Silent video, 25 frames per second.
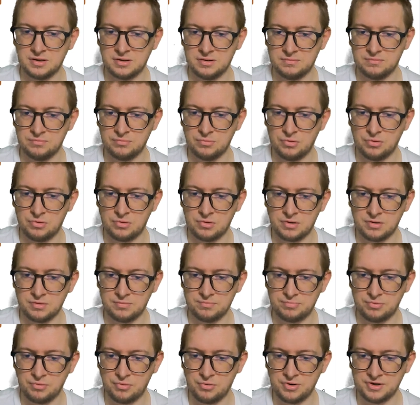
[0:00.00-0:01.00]
more
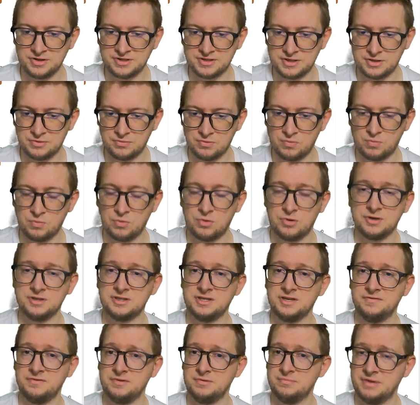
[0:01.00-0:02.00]
points and
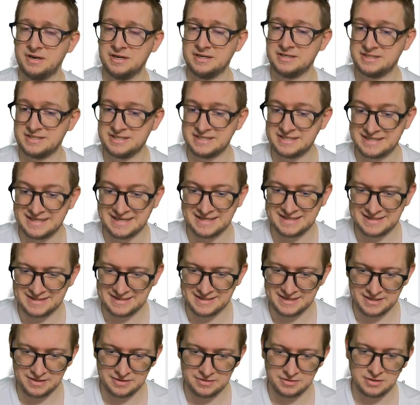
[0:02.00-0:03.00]
rewards if you manage to get
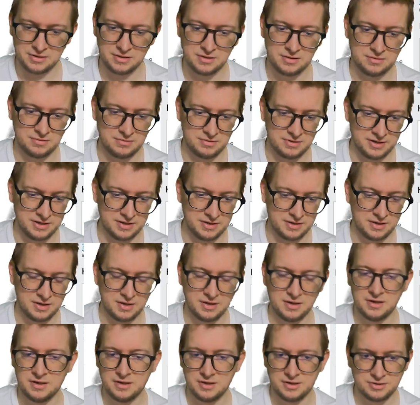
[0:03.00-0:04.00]
there, right?
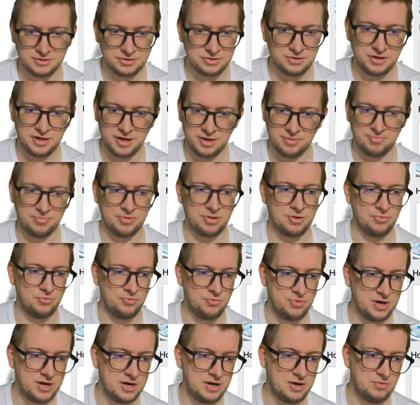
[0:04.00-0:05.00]
So yeah,
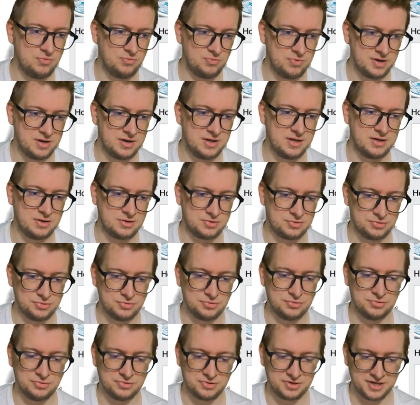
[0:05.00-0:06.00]
really, really
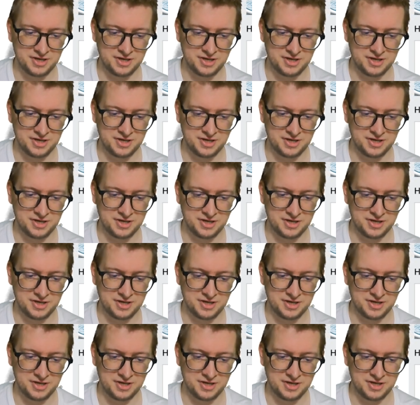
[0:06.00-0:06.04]
cool